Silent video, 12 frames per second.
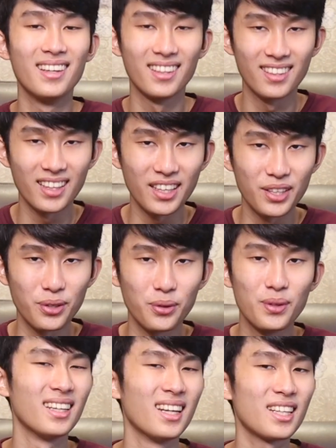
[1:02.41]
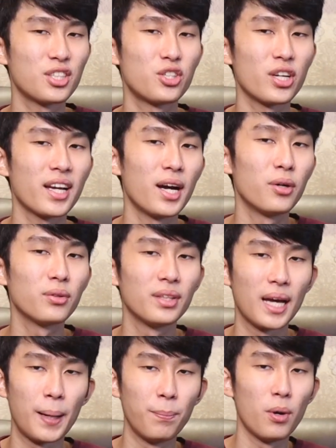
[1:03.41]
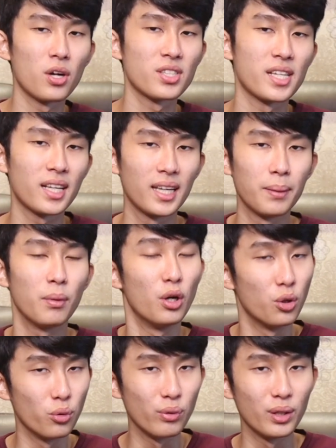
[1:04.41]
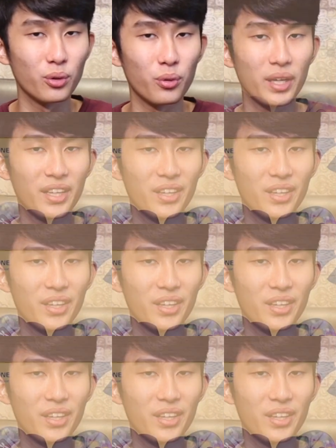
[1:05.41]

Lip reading: Thank you. Let's check out the unboxing clip real quick